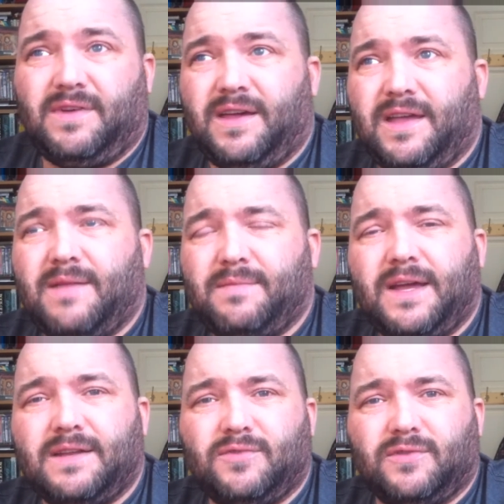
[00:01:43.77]
I am
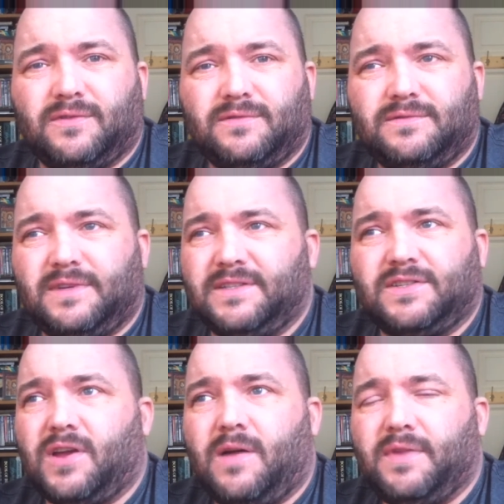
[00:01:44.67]
Animal. I
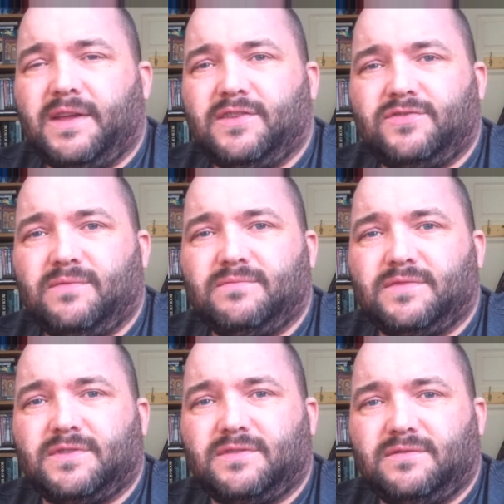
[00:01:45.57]
just can't play the
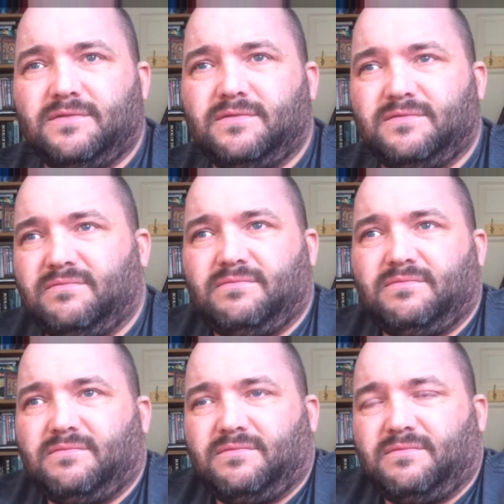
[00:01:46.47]
drums.
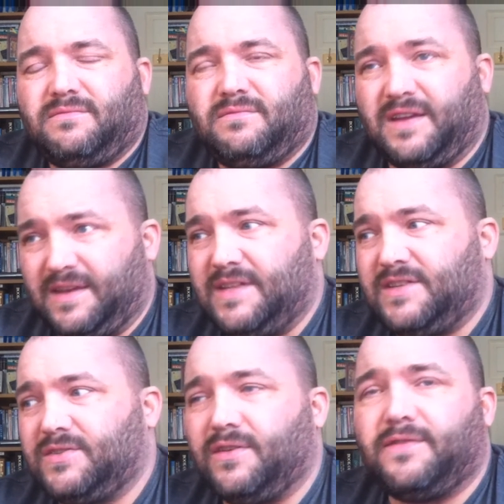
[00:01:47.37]
I can hit
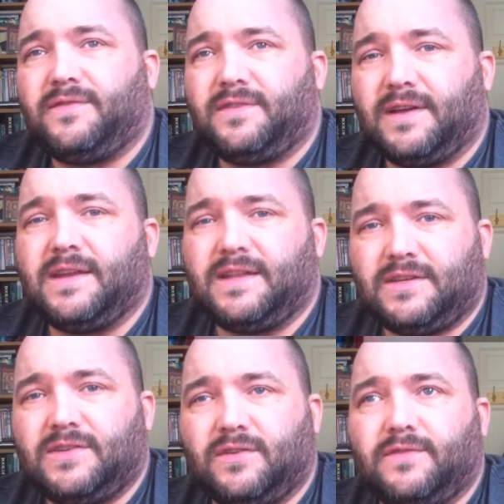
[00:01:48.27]
stuff. I
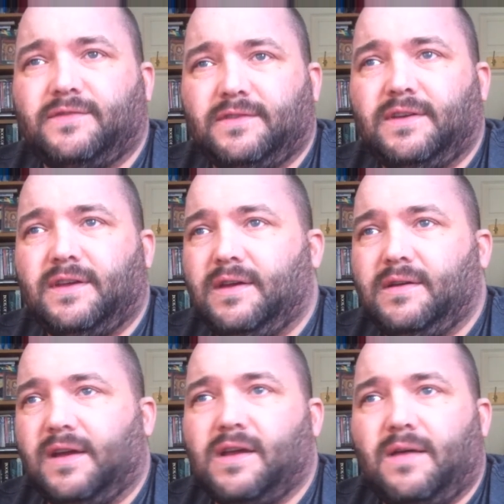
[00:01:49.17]

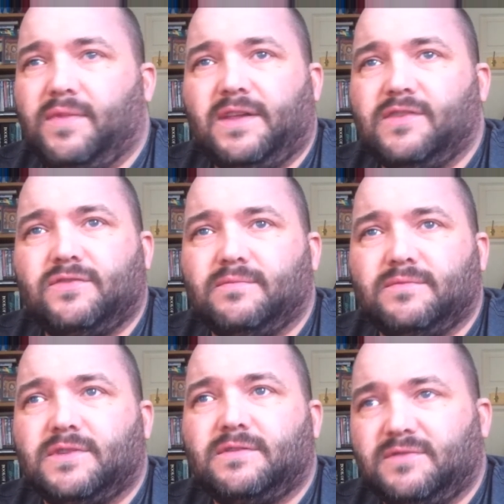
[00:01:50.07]
can't play the
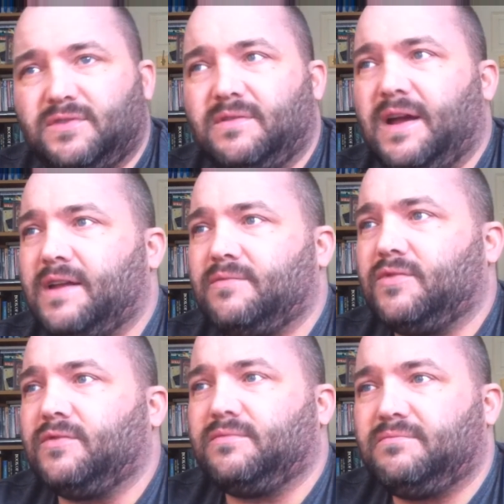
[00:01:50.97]
drums. So
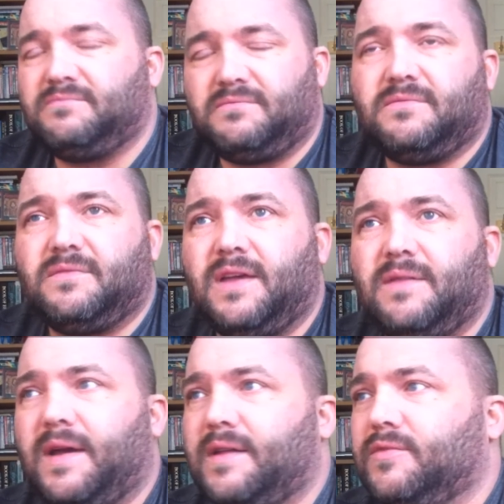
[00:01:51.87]
Animal,
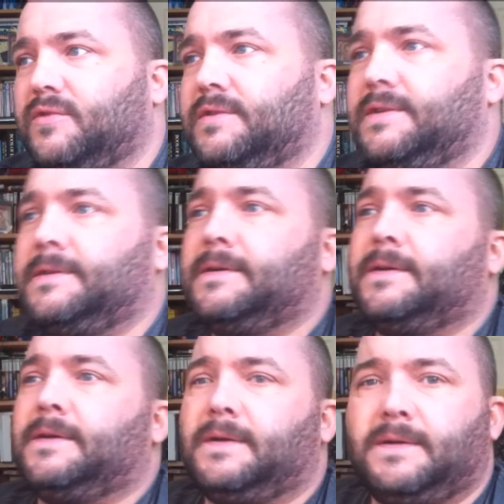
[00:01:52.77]
I'm Animal.
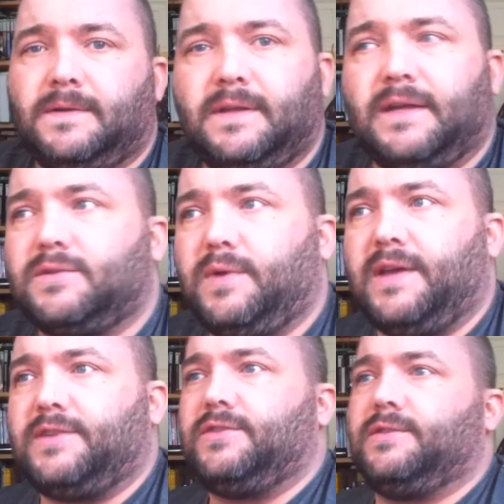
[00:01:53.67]
Next
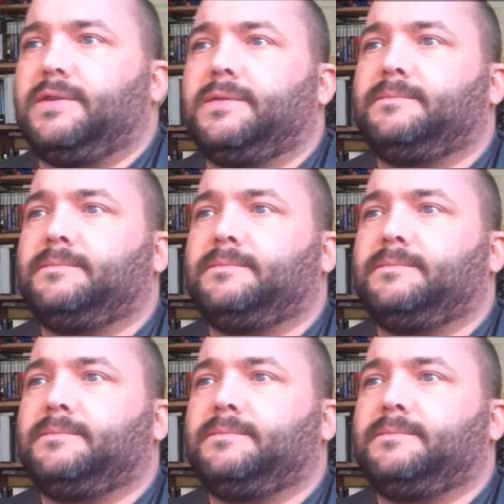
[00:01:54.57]
question.